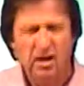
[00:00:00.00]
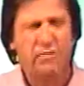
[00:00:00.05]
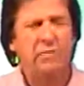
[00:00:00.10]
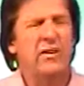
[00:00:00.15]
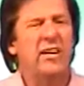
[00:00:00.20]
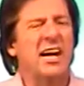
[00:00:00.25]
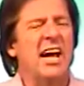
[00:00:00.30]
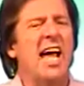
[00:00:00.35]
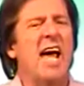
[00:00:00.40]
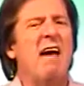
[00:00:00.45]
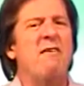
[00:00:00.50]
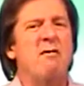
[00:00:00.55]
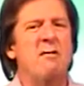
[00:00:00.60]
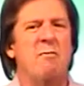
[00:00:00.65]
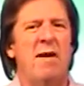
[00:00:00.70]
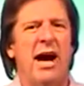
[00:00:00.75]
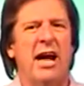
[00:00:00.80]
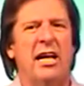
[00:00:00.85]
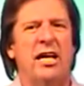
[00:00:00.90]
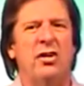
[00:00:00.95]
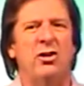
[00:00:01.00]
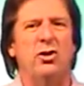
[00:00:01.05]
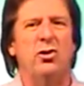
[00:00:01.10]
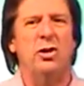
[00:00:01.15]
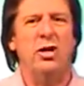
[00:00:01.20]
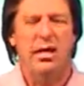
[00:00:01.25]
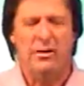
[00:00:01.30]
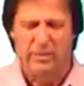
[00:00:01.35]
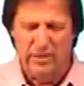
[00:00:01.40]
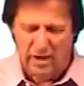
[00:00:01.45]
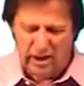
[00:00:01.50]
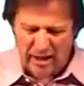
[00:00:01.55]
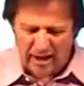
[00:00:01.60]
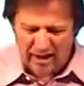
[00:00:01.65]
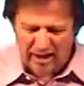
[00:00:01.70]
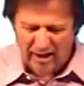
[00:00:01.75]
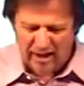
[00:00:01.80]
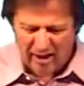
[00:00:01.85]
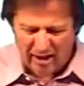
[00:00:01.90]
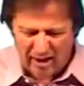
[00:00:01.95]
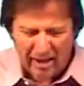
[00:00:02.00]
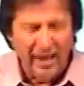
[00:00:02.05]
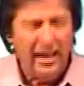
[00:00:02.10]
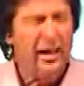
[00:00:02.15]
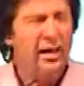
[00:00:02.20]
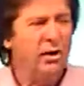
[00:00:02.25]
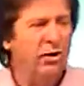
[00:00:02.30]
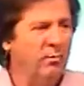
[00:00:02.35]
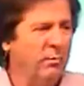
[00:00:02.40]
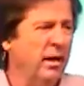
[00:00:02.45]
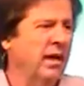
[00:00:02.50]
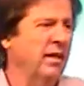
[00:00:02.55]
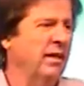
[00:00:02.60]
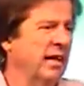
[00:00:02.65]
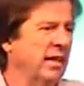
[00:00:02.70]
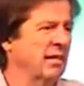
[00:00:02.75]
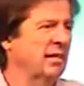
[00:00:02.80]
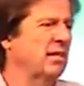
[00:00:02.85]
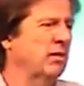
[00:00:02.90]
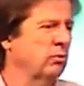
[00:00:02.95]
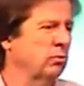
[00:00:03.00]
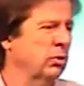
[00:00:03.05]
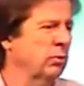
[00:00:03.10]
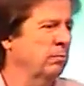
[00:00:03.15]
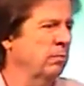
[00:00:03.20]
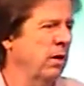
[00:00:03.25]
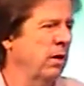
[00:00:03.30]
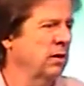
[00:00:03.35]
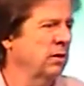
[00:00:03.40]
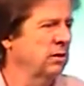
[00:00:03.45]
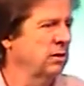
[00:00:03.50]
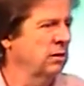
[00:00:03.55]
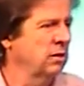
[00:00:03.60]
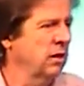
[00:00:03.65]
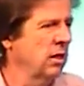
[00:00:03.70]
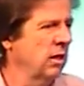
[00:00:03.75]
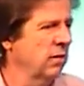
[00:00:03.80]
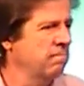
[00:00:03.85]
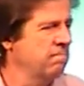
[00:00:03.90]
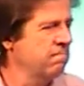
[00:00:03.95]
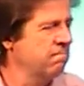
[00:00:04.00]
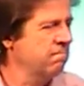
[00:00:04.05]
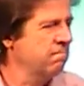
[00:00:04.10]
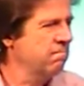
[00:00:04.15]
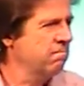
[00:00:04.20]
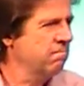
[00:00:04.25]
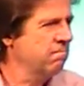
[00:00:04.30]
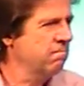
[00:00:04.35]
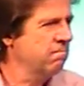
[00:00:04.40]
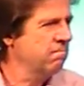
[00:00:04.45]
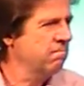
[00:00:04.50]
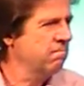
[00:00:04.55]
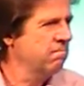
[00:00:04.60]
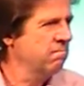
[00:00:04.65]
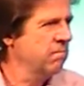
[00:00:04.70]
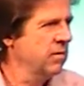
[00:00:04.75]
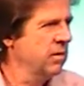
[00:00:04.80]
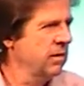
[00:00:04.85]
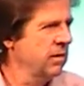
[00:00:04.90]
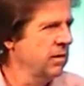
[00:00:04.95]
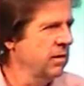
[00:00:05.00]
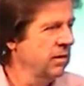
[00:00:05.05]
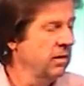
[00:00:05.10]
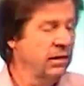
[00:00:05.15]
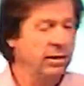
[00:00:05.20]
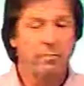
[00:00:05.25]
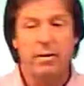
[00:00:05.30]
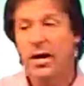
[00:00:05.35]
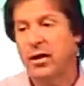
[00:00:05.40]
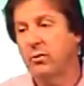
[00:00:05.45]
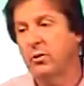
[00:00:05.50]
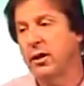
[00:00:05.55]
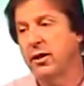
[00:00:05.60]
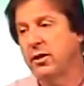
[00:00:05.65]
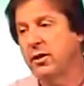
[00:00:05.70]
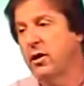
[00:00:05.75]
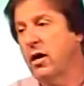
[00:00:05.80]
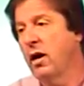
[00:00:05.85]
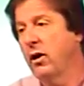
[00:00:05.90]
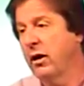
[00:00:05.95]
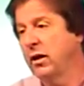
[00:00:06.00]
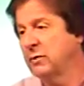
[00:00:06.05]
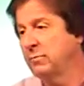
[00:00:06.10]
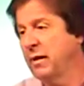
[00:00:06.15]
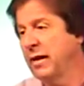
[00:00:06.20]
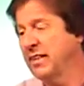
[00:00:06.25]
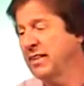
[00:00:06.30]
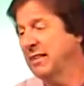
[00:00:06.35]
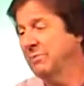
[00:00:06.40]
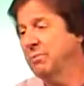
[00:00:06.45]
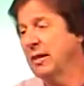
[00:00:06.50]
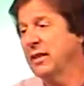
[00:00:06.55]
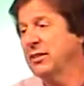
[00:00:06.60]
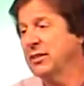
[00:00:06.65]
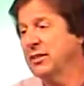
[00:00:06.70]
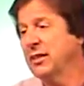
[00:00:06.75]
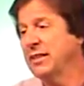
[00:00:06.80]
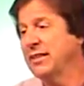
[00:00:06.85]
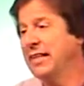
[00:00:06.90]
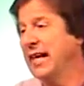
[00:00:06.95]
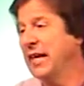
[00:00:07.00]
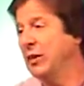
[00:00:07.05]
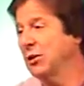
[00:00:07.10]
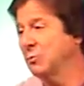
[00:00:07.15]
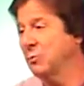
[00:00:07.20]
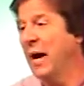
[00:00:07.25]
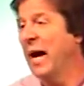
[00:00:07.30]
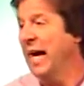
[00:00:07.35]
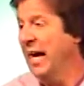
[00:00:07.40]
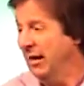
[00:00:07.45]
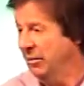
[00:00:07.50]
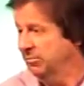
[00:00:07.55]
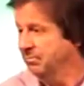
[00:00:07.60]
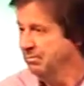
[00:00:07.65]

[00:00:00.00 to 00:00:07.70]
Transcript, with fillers: for everybody to even get a little bit. That's his response in John. Now, by the way, a denarii is basically a day's pay.